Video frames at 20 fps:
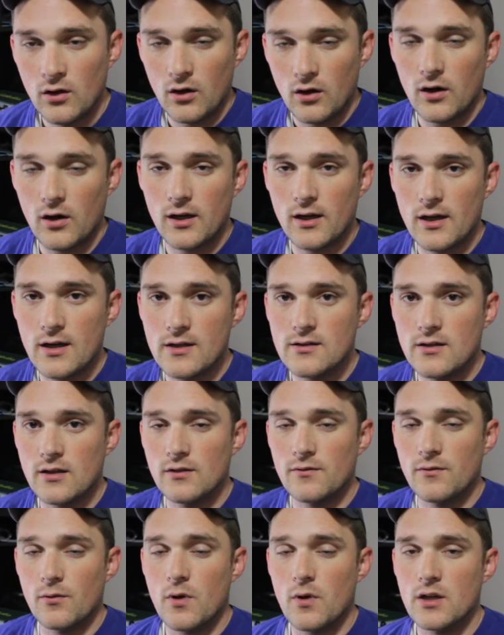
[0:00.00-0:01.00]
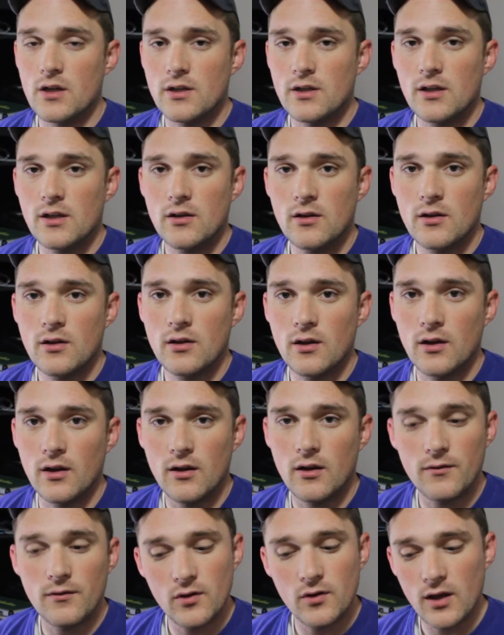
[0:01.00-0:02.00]
Alright guys, thanks for watching.
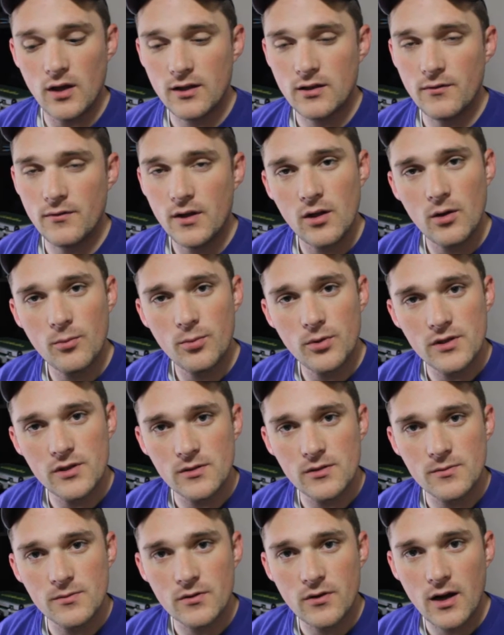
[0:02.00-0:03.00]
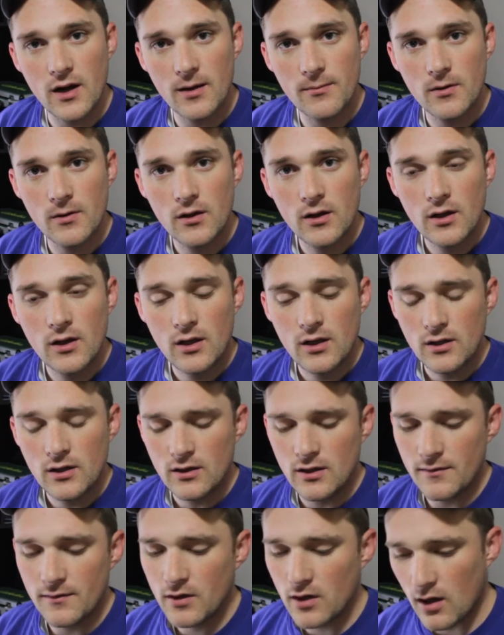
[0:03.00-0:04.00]
If you liked the video, please subscribe.
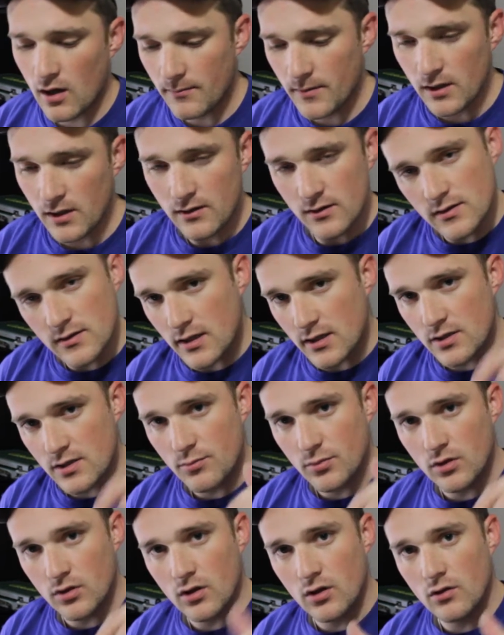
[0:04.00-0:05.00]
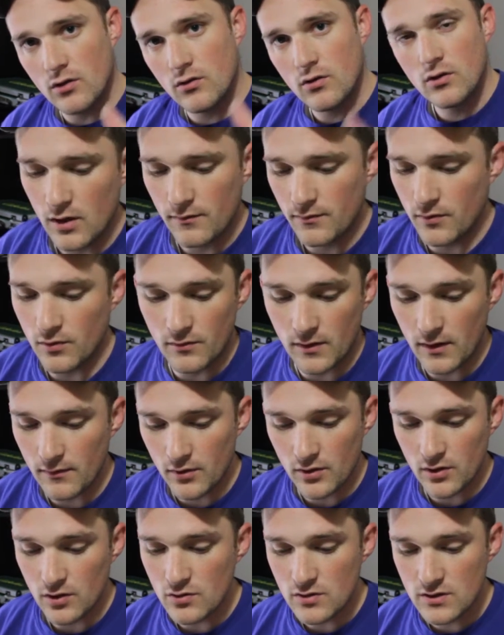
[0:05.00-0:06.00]
Leave a comment in the section below if you've
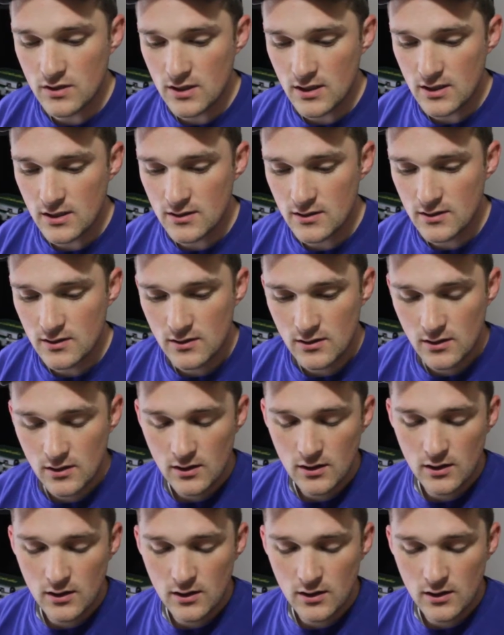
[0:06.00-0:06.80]
ever used these.